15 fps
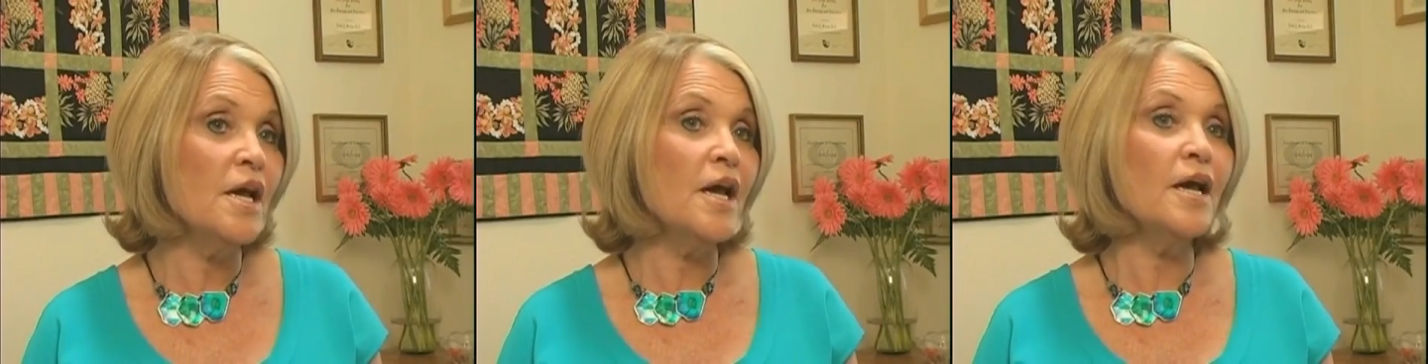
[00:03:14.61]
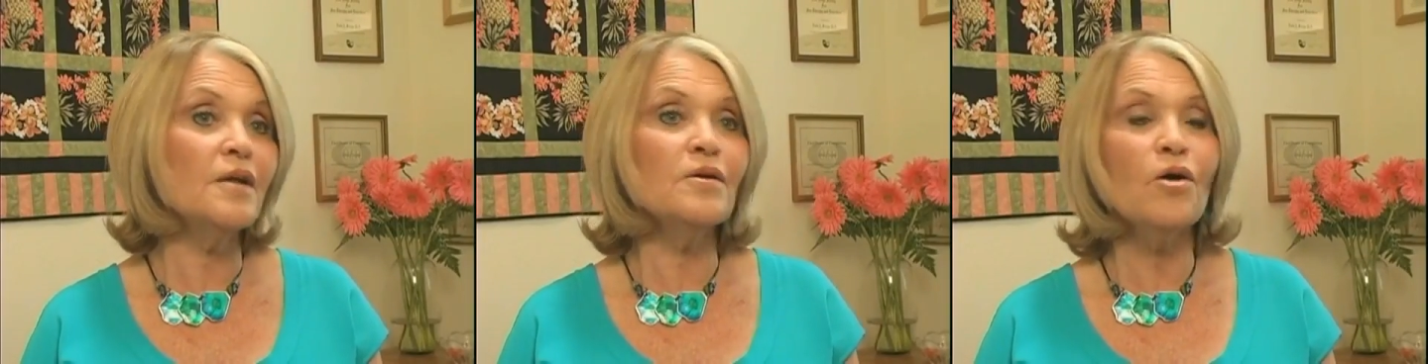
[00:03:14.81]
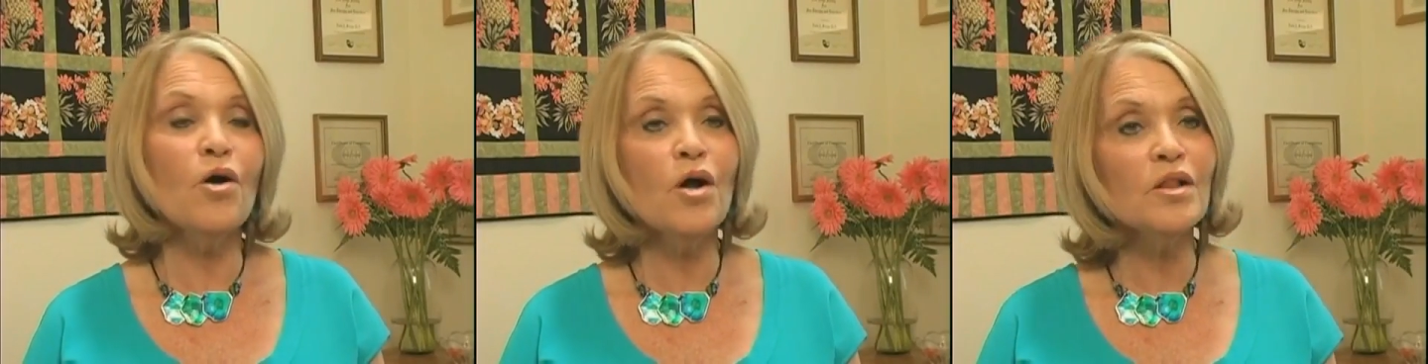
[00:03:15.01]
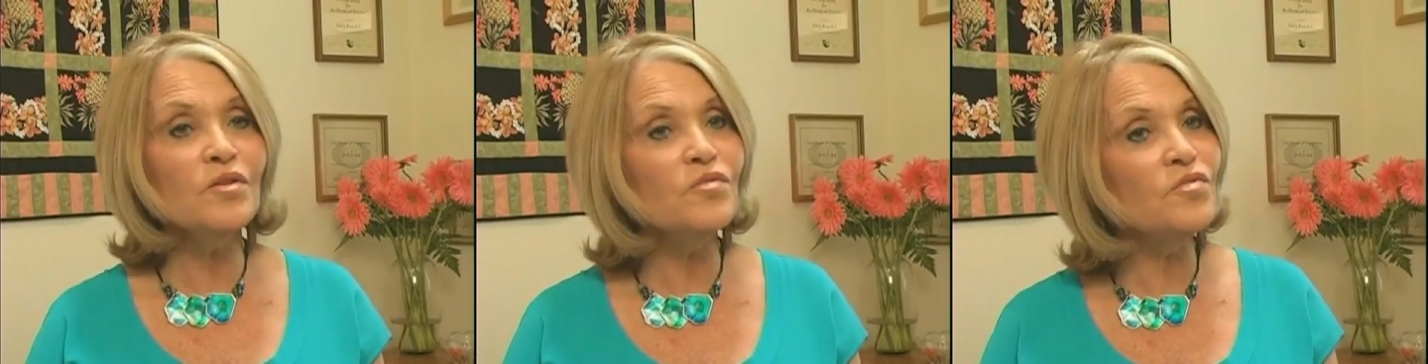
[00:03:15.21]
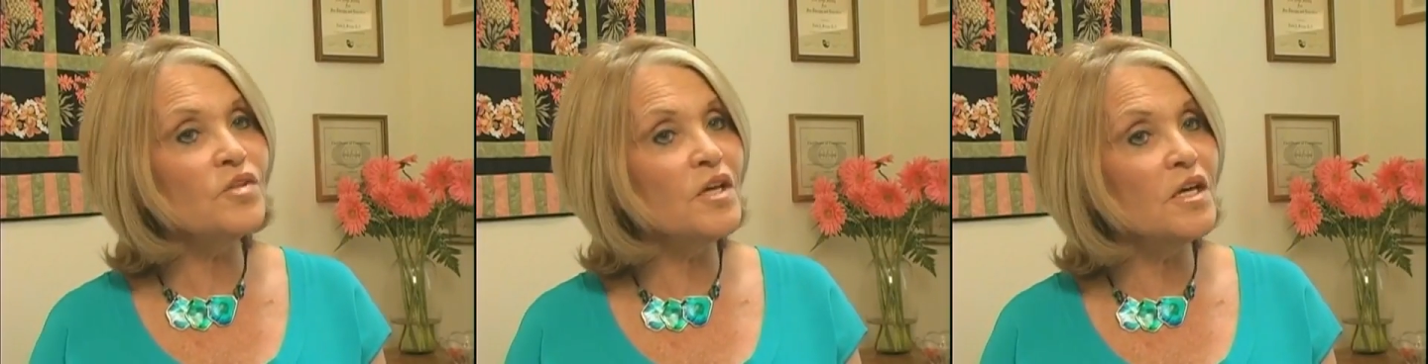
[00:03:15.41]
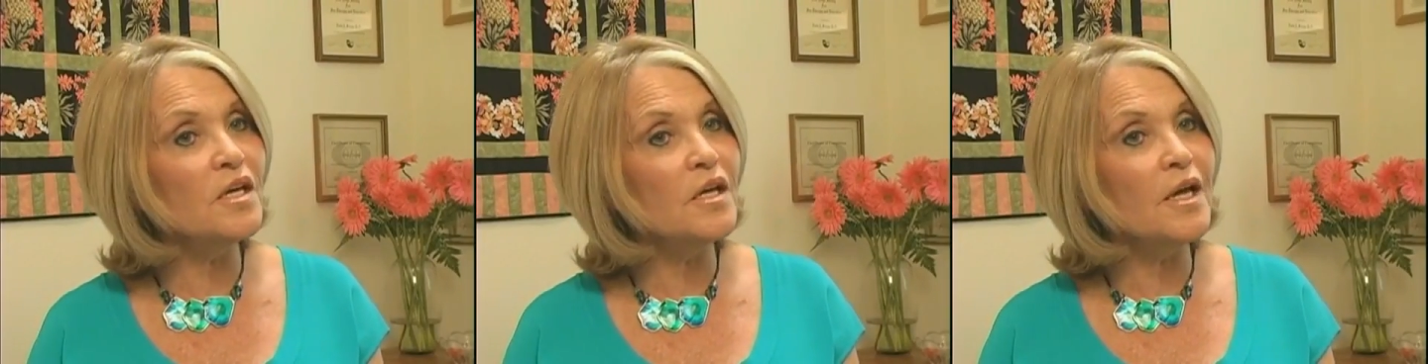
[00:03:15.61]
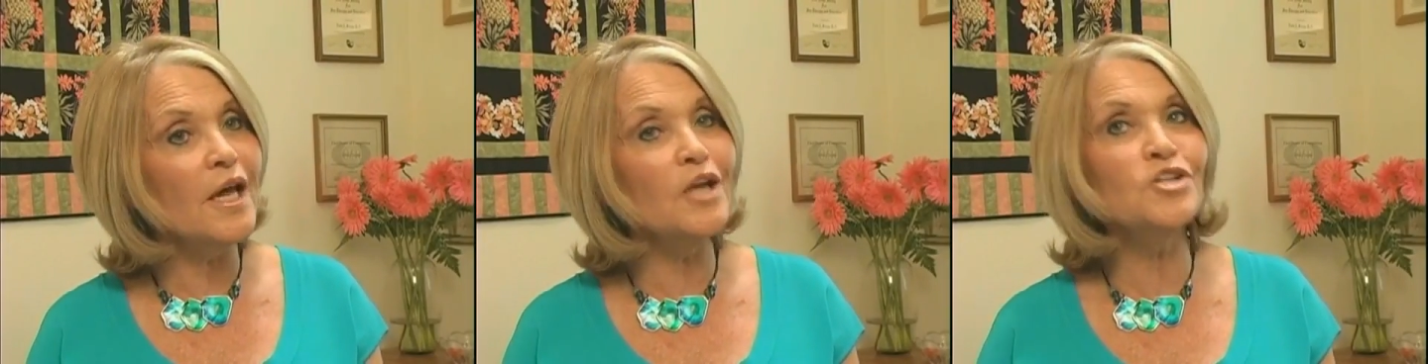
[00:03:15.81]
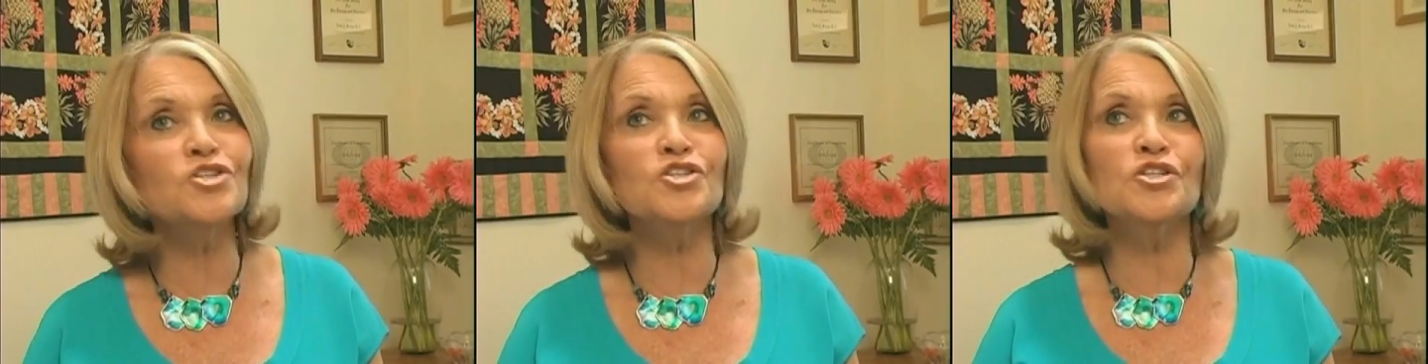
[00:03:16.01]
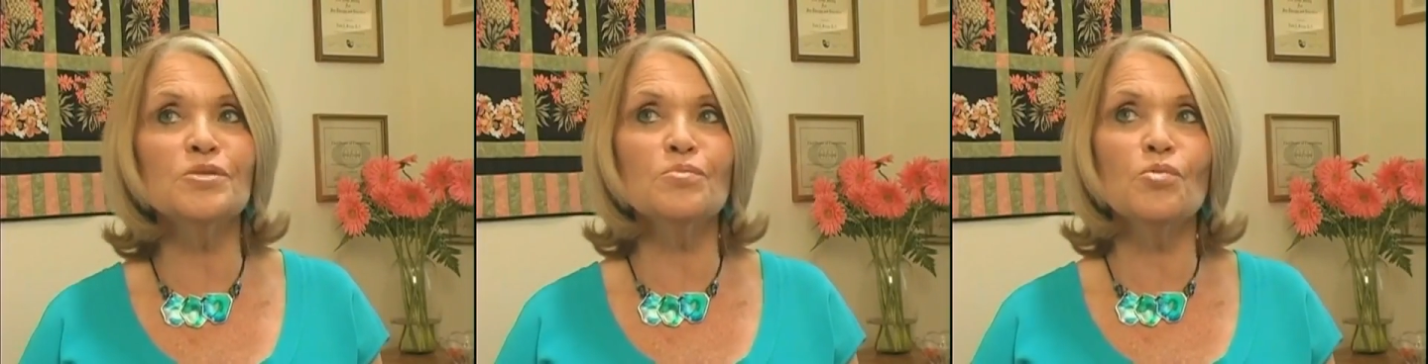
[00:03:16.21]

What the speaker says: And all of the ancient,